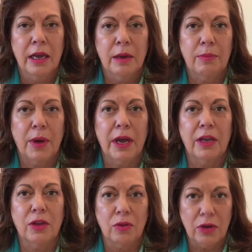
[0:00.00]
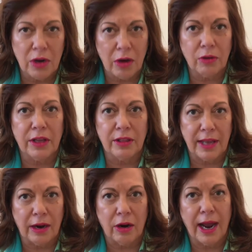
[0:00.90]
But you know that
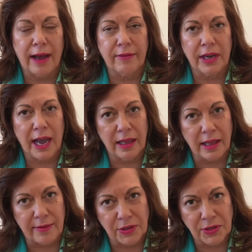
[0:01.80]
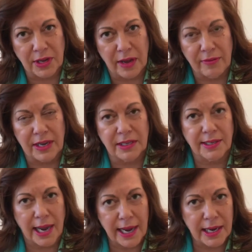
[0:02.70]
they are having high levels of
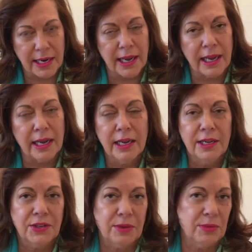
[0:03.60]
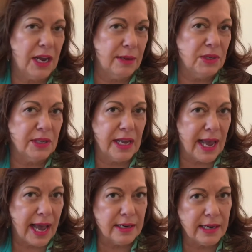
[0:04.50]
anxiety. Sometimes they
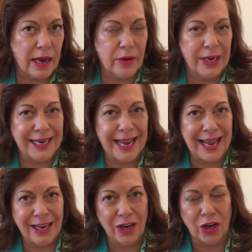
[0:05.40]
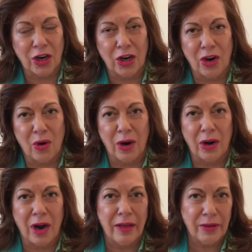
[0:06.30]
act out in anger
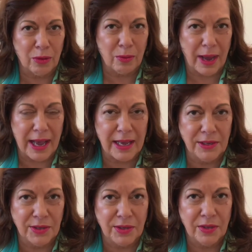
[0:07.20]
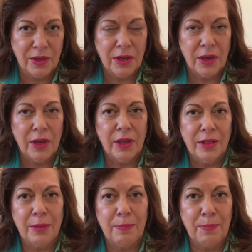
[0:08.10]
or other ways.
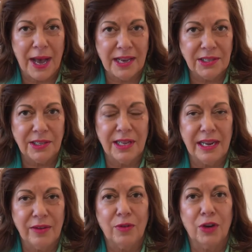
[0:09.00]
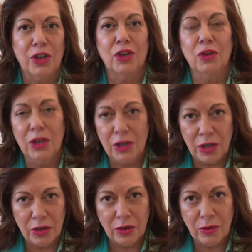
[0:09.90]
The best thing for you to
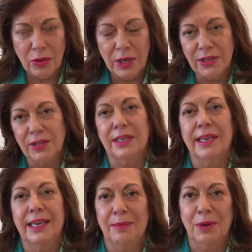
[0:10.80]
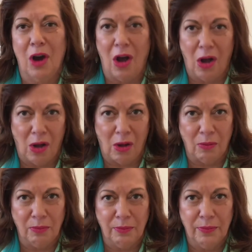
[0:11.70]
do is to keep calm.